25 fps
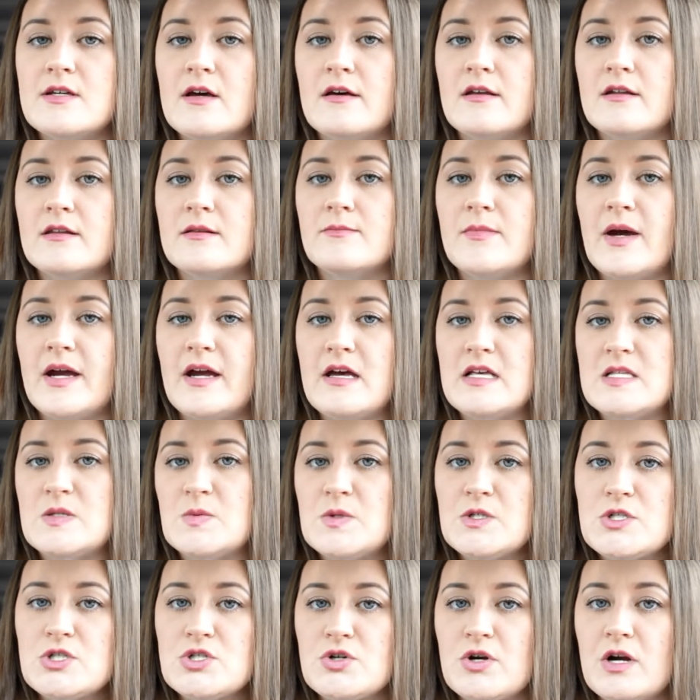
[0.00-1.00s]
on my
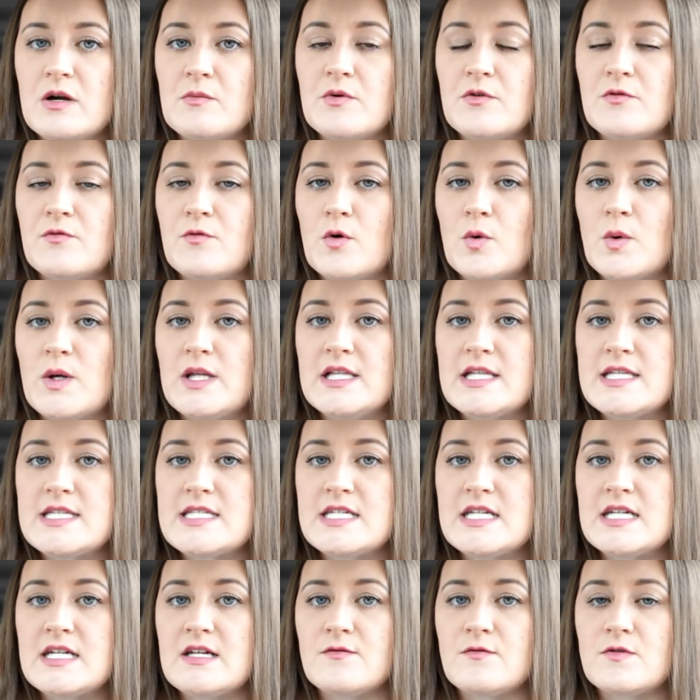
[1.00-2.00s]
husband's truck before we
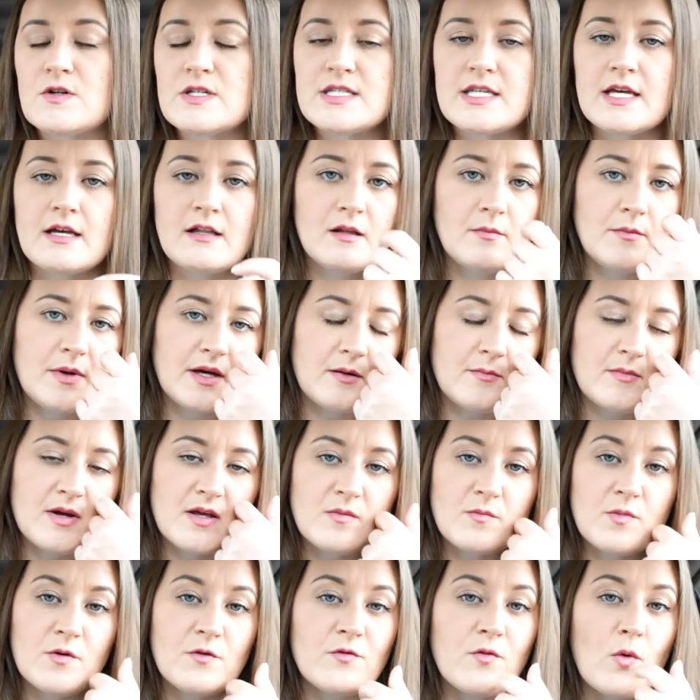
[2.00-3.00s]
listed it for sale about a
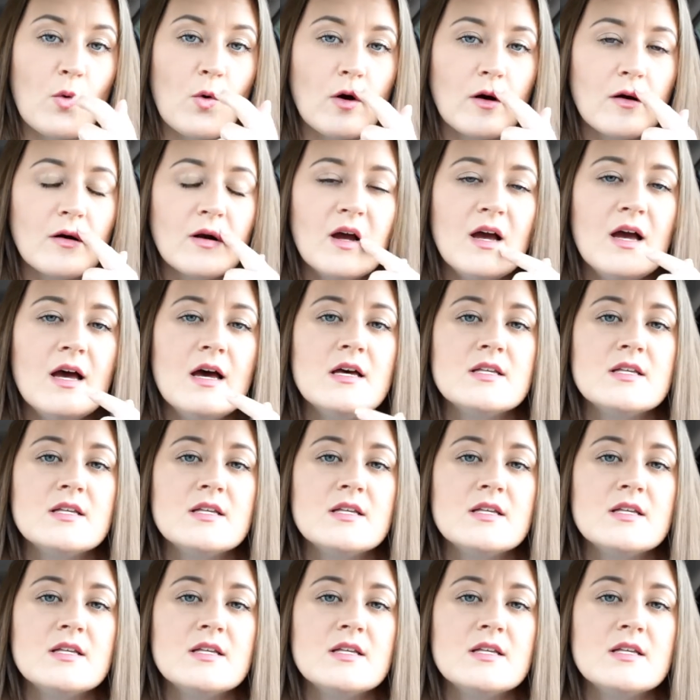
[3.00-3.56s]
month before.